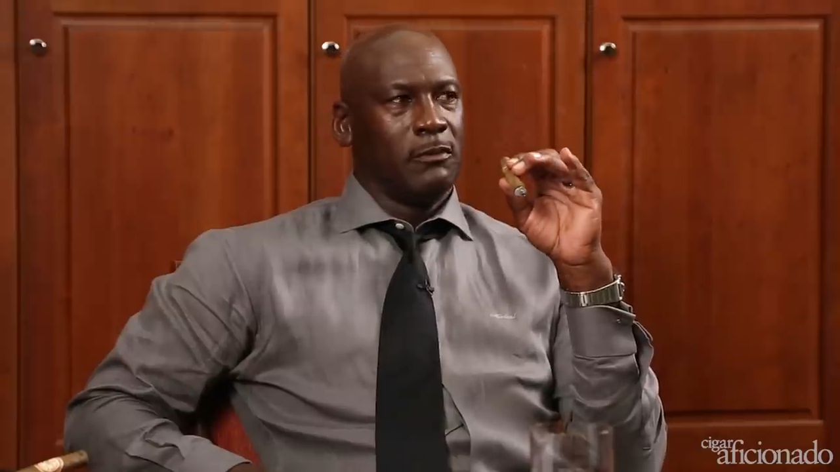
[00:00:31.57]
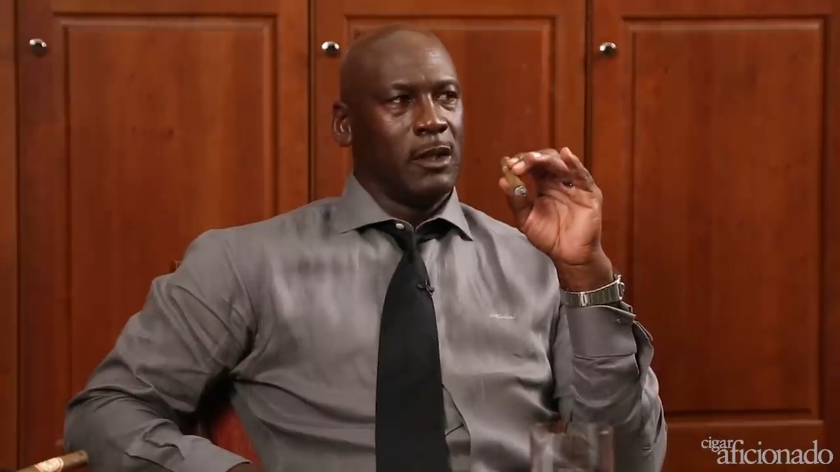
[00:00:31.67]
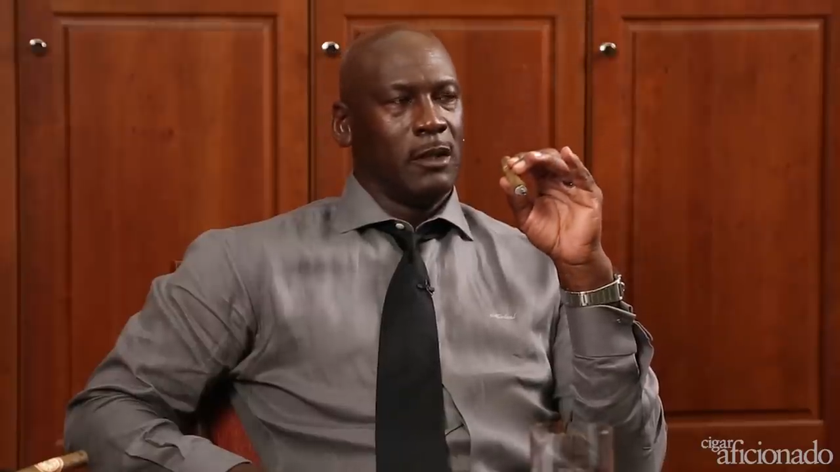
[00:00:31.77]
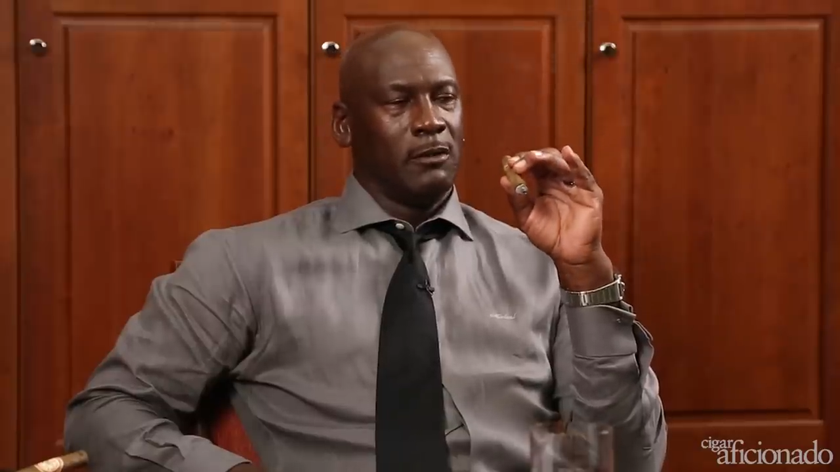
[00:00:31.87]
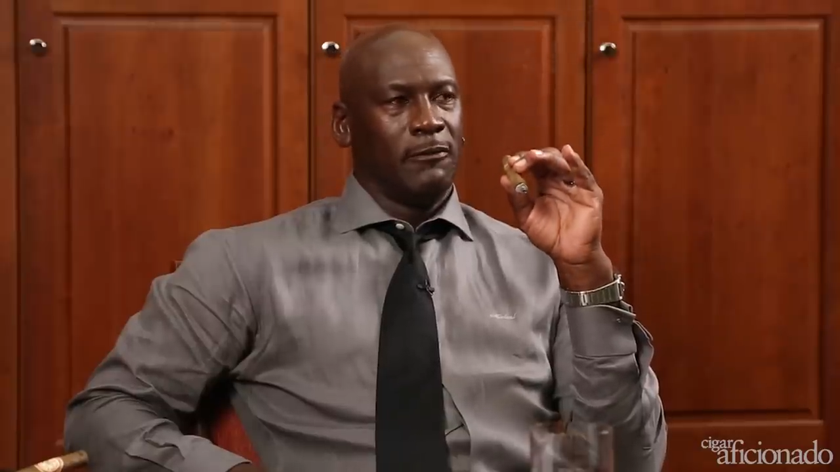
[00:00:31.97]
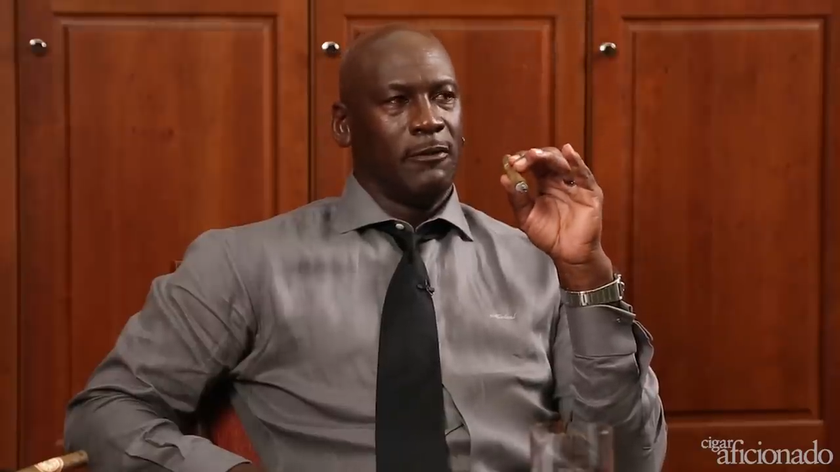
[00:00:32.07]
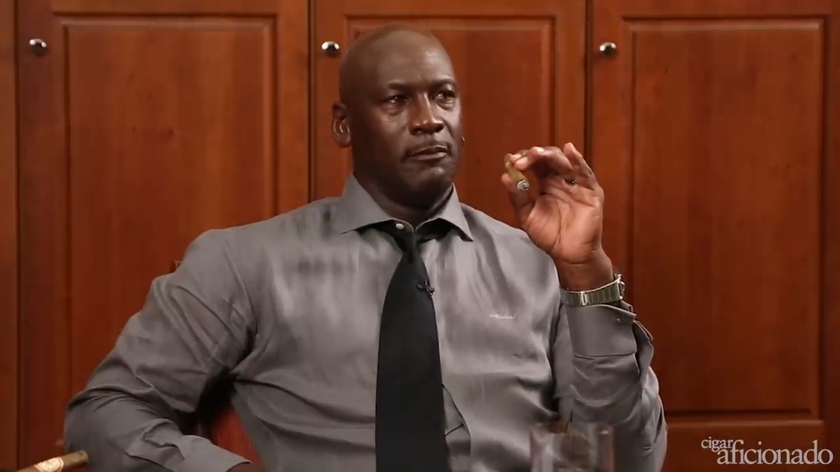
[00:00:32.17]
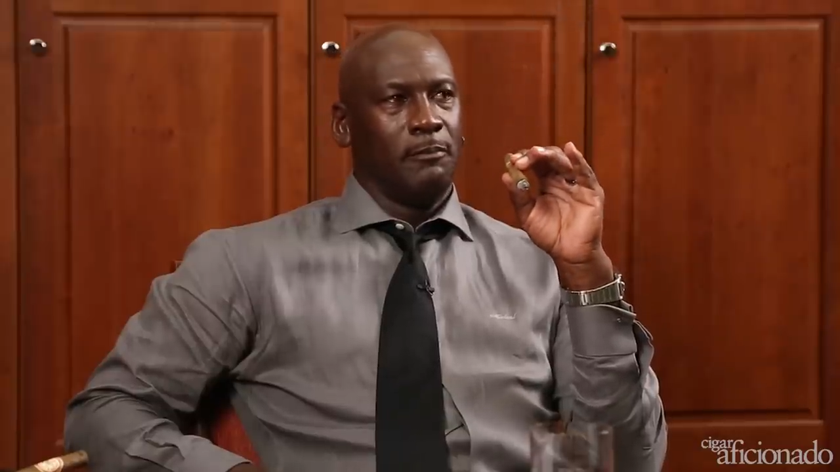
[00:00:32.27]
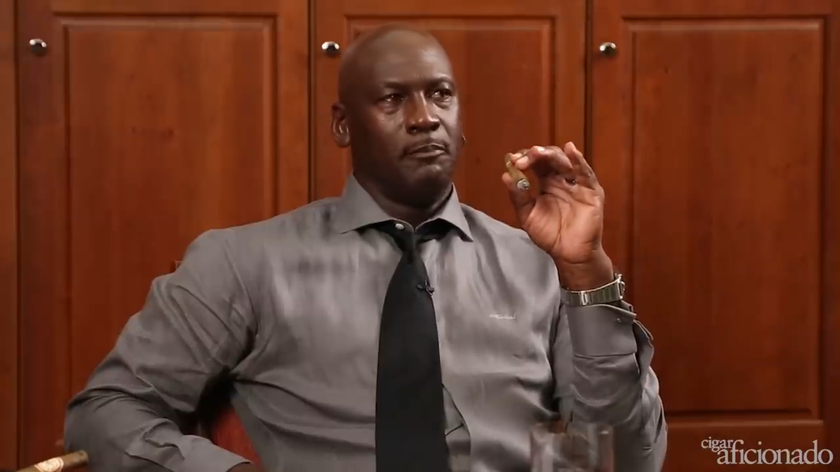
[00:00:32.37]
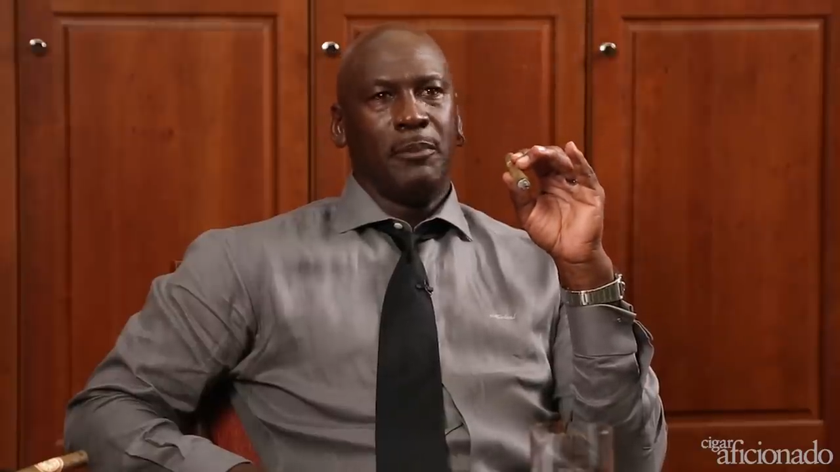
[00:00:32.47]
you know,
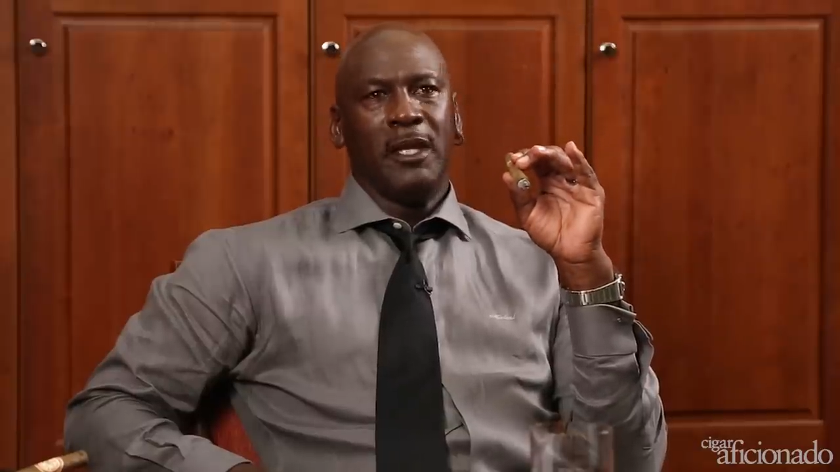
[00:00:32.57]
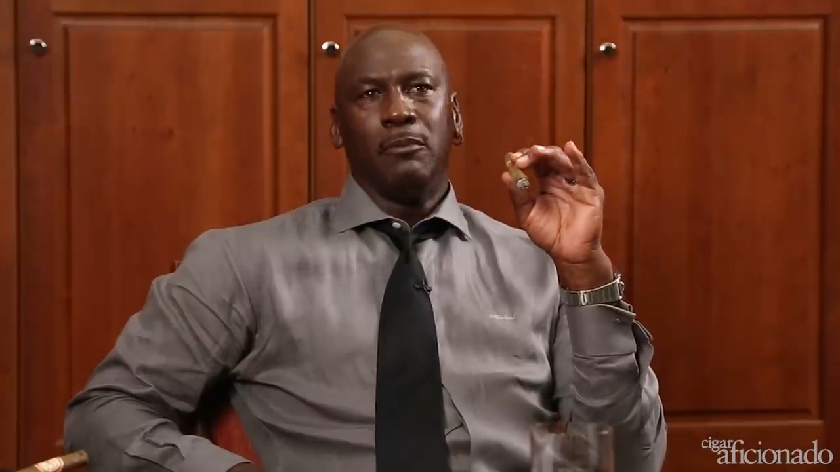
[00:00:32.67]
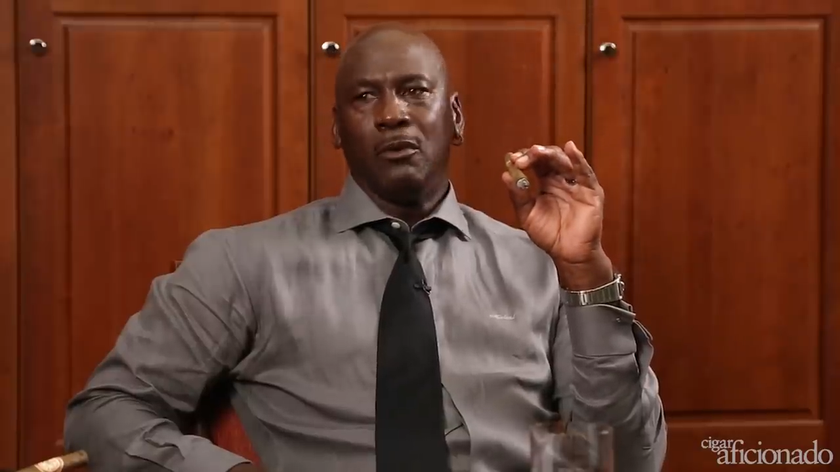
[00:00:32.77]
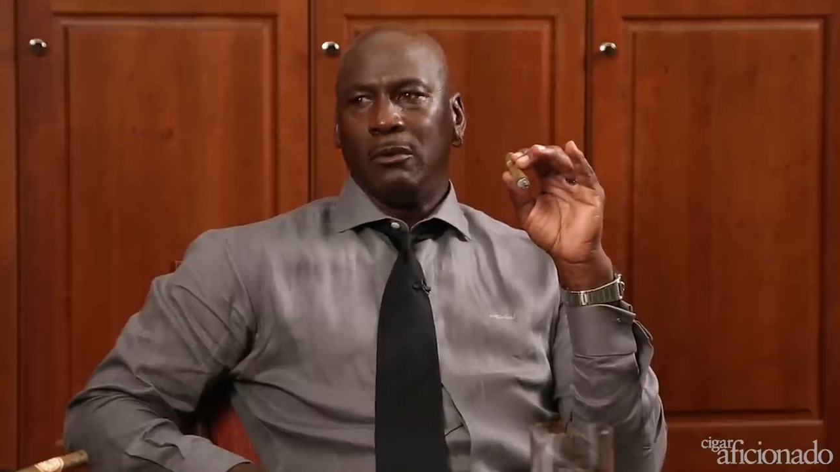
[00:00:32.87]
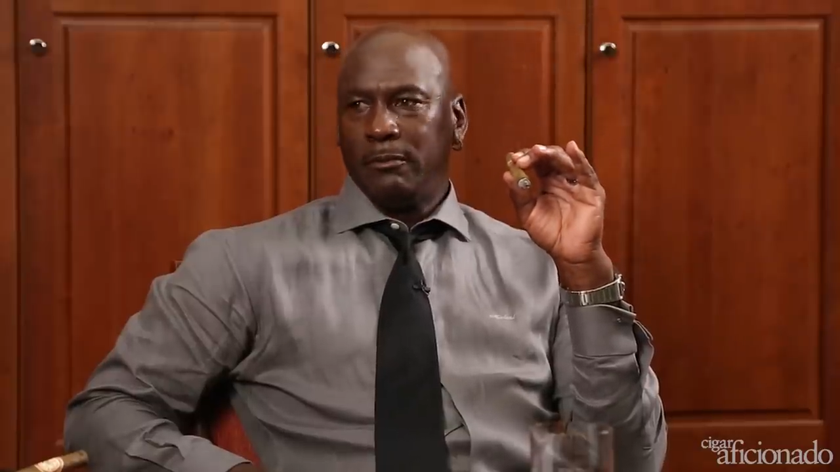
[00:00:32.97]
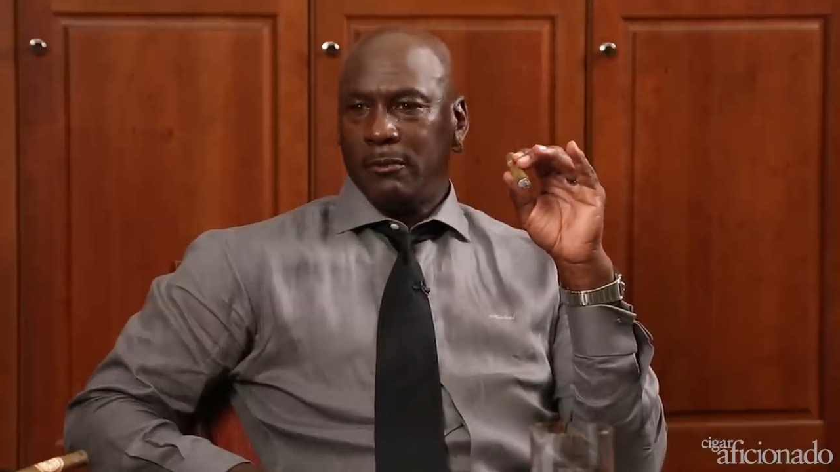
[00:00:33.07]
from people